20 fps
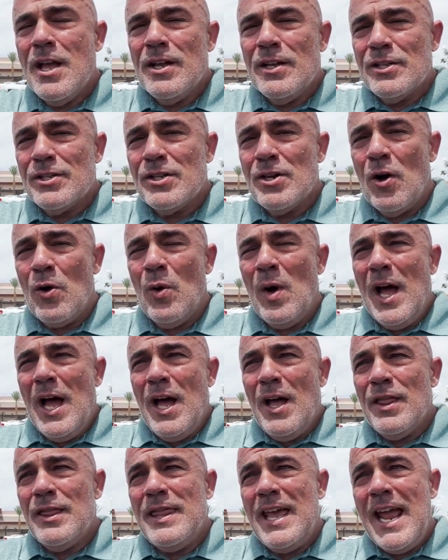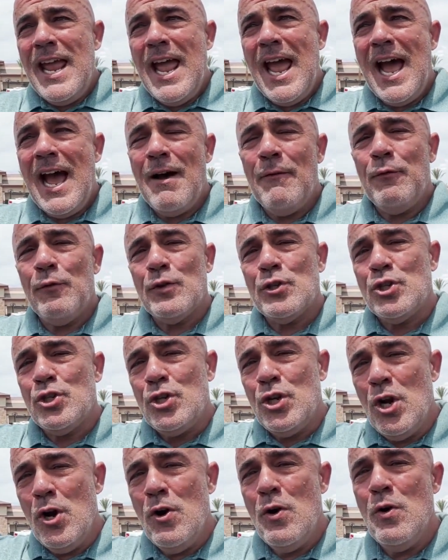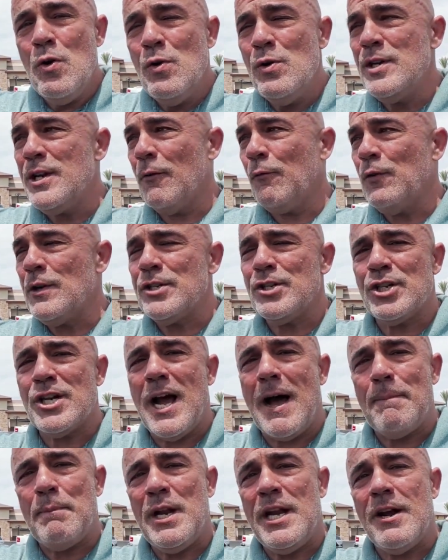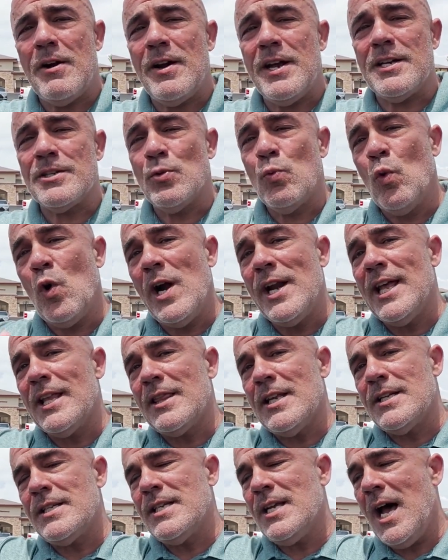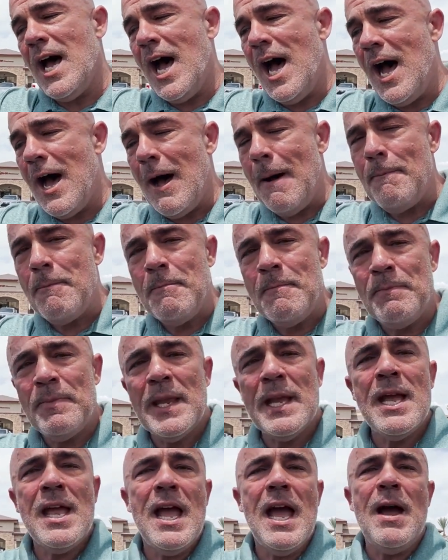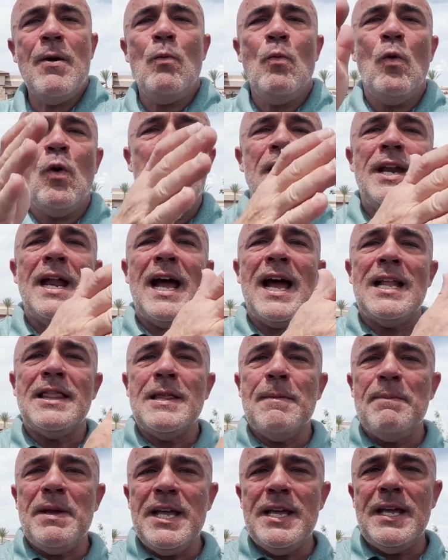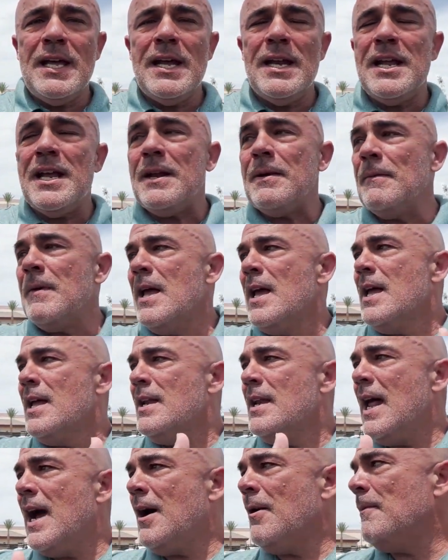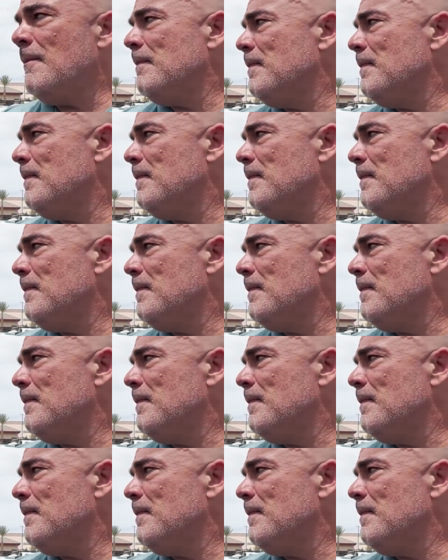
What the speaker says: So they have two different shopping areas, one at the top and one at the beginning. Now,